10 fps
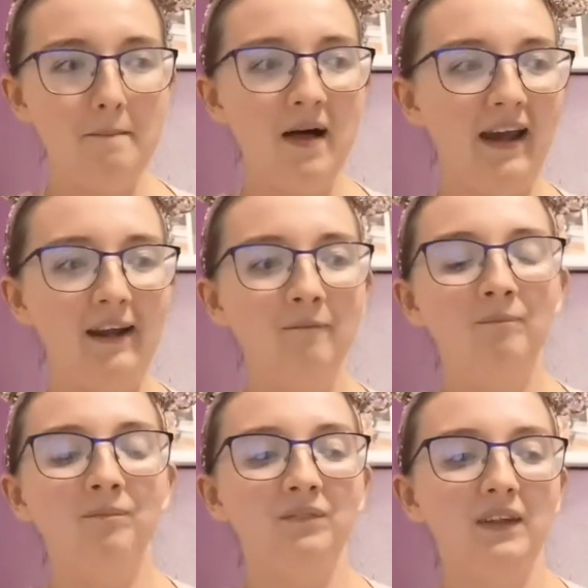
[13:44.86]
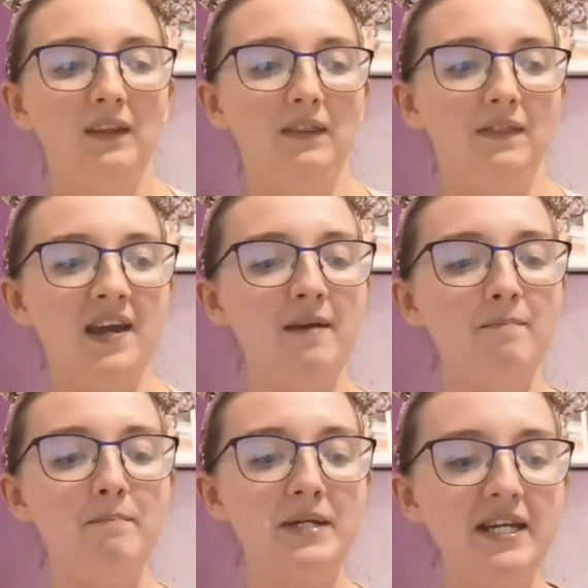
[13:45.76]
They
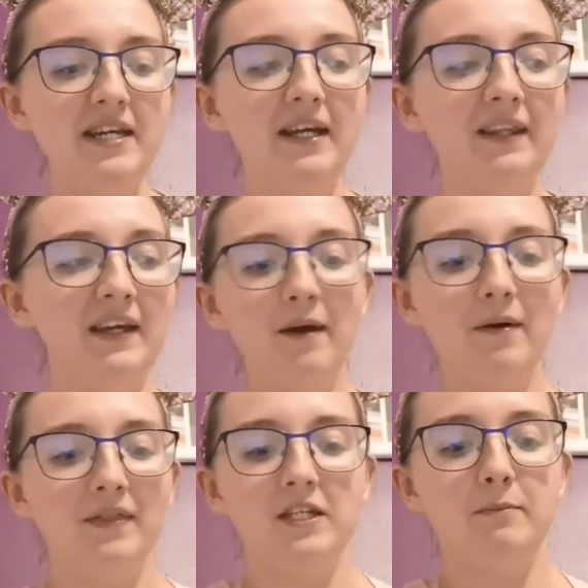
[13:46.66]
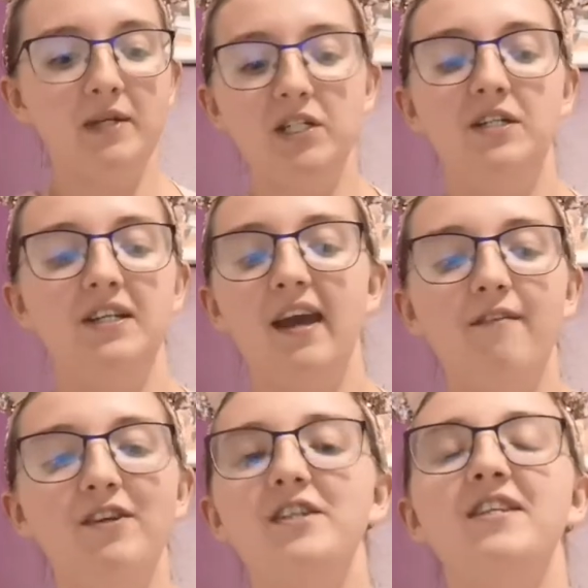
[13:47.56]
meet and they go on this mission
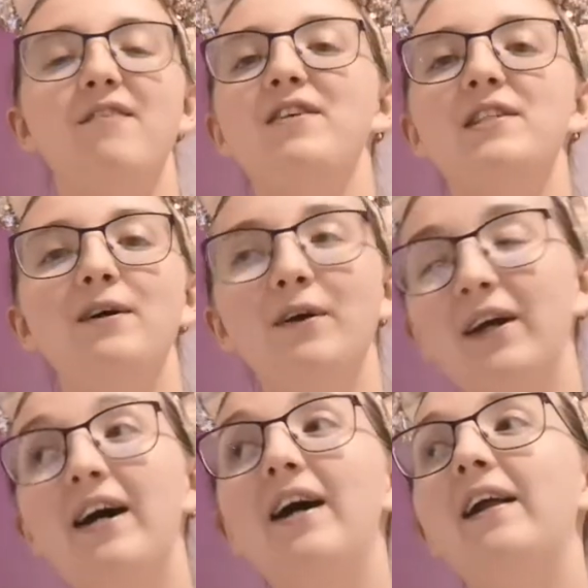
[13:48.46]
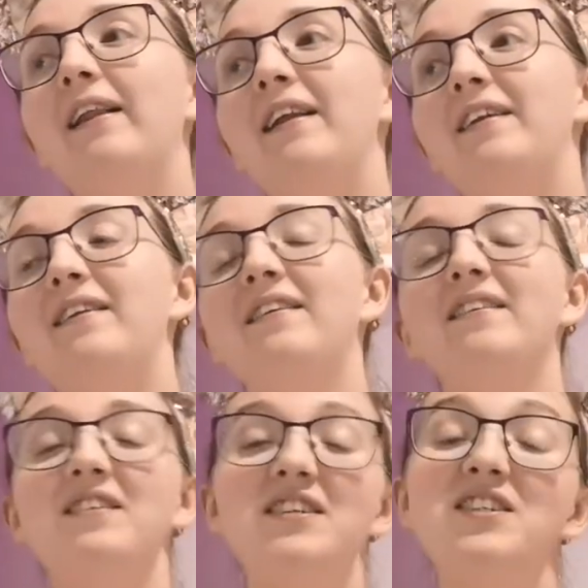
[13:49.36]
together to save this little girl,
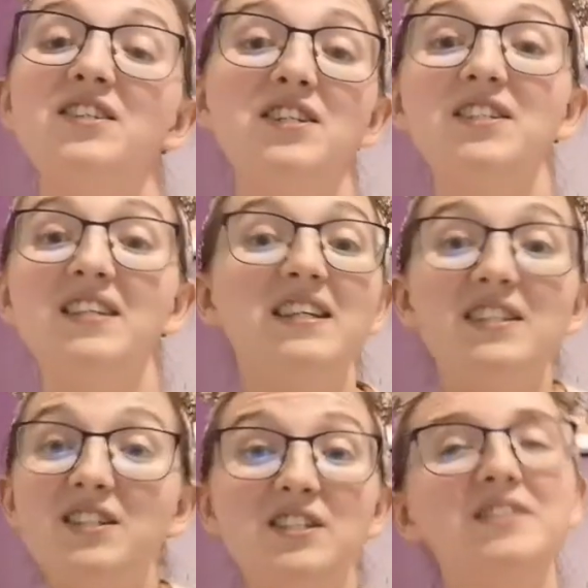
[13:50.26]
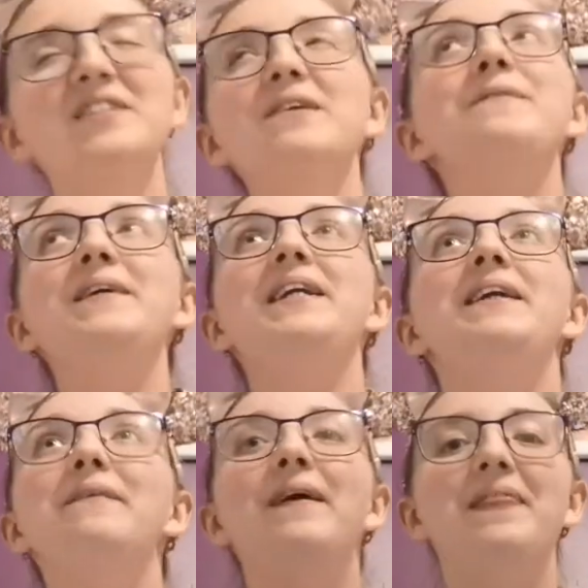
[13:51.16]
and it's just so
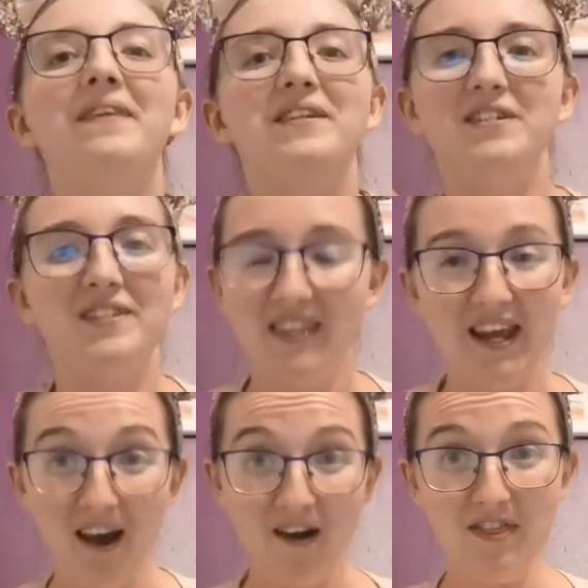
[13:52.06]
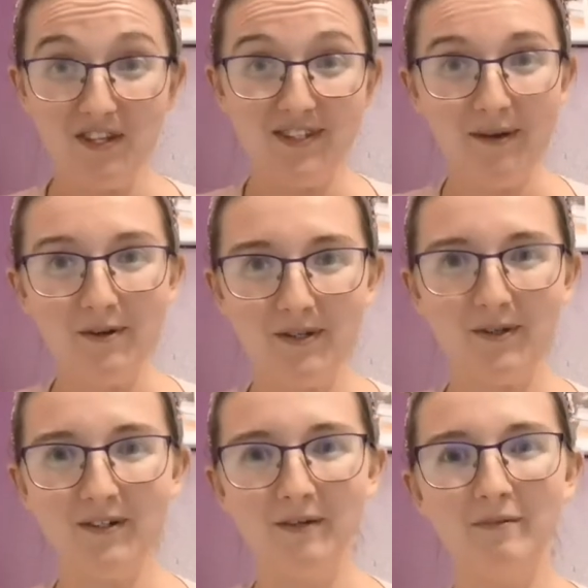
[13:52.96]
cute, and they're so
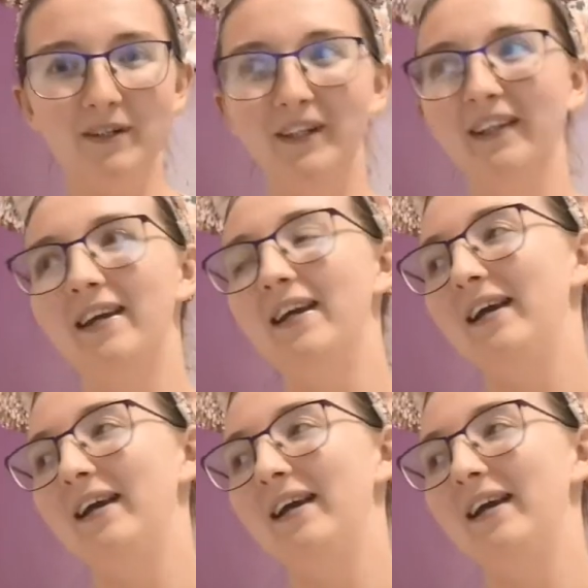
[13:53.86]
adorable.